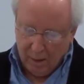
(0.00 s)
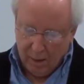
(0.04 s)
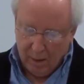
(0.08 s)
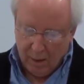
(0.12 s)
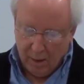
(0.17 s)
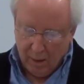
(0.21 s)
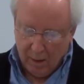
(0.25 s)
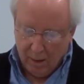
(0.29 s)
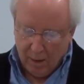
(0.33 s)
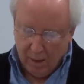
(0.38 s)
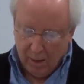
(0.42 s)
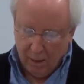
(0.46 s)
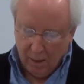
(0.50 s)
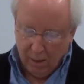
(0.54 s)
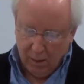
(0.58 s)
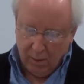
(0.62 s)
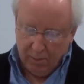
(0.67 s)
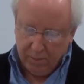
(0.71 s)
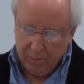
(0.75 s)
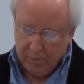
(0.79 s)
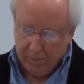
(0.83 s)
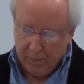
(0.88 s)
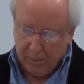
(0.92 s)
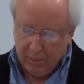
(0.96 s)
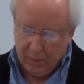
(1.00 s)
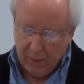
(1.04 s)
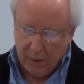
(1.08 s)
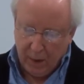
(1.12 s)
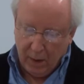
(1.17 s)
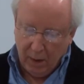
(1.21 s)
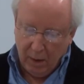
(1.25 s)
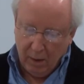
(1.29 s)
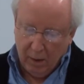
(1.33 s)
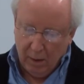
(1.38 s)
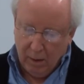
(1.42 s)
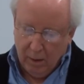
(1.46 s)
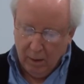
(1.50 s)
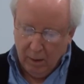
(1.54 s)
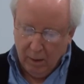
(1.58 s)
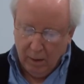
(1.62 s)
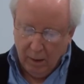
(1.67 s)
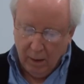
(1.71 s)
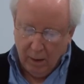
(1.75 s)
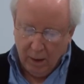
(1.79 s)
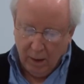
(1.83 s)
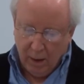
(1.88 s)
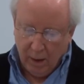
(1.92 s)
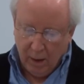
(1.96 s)
Uh,
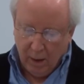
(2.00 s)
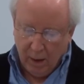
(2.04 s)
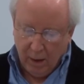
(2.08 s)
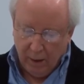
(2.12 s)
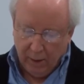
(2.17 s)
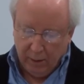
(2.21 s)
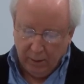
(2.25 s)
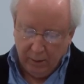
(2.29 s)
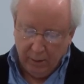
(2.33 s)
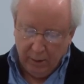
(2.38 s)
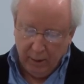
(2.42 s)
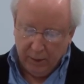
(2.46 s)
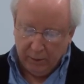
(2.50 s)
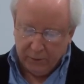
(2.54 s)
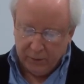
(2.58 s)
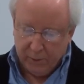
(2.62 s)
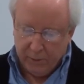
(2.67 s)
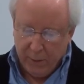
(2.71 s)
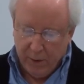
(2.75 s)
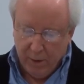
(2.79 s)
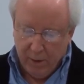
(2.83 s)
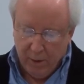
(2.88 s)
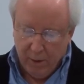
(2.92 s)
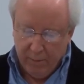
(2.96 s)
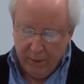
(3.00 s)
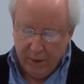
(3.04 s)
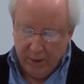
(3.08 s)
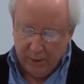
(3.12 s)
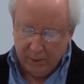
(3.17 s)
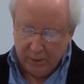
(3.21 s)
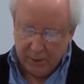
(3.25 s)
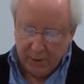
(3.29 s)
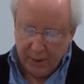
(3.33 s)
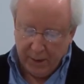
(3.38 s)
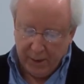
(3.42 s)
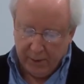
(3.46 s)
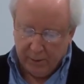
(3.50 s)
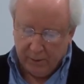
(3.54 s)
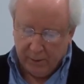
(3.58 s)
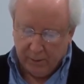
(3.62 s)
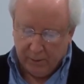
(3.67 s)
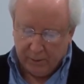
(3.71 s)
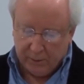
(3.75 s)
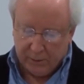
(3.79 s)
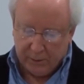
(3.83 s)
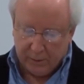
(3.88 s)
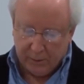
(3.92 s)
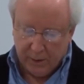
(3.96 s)
and it's a poem
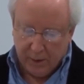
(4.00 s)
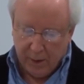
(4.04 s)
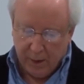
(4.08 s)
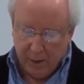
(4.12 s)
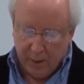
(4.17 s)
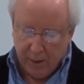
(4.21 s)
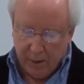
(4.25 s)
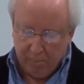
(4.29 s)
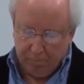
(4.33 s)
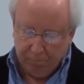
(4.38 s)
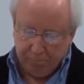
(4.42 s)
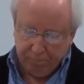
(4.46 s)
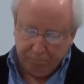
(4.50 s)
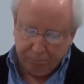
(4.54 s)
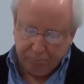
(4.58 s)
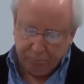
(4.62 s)
entitled um,